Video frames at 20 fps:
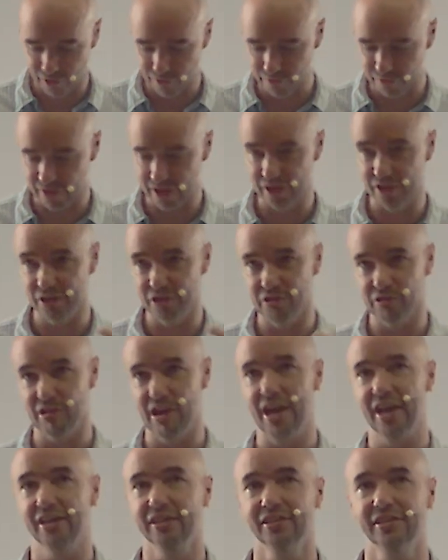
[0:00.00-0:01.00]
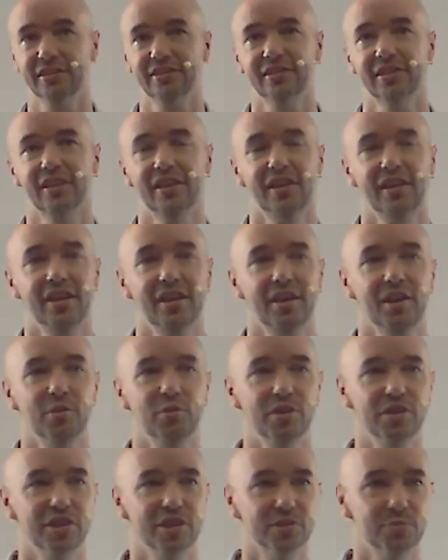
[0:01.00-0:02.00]
sovereign grace,
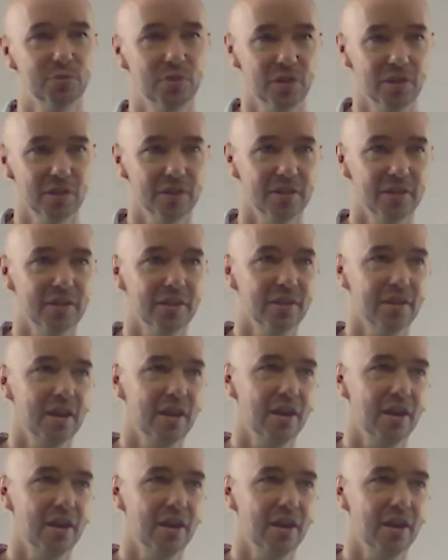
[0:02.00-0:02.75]
which is what